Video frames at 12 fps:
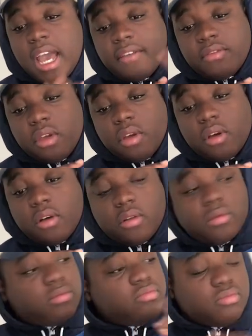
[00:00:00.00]
After y'all
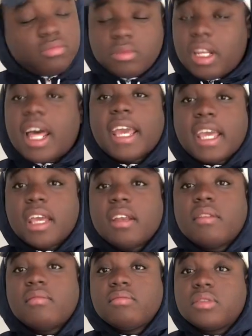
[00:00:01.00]

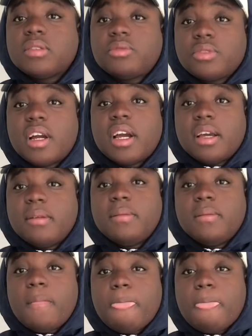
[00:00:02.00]
liking, subscribe,